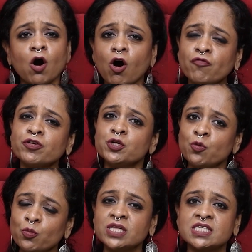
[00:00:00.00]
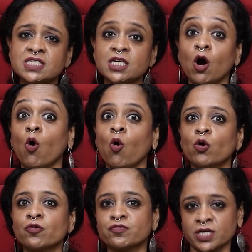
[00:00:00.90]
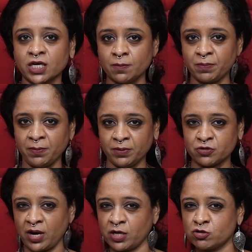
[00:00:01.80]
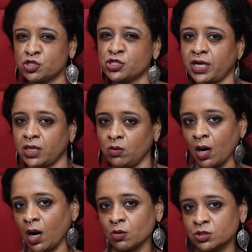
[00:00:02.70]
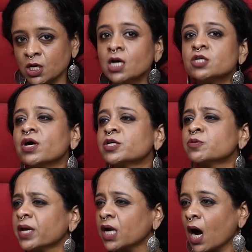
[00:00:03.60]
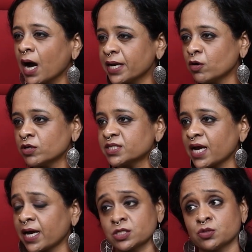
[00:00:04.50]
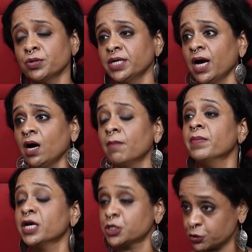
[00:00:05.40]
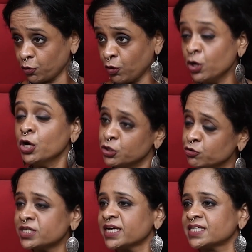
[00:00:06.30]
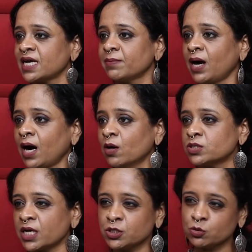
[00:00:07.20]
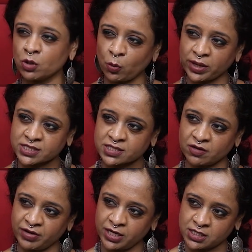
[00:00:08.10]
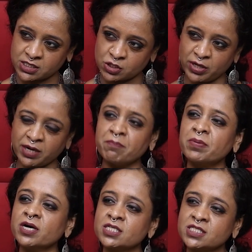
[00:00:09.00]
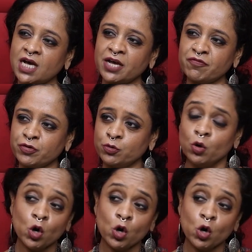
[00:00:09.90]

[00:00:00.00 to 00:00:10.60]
Often you will see a horde of single people trying to check you out, trying to make eye contact. So yeah, make sure you take time out and do a quick surveillance. You get a bird's eye view.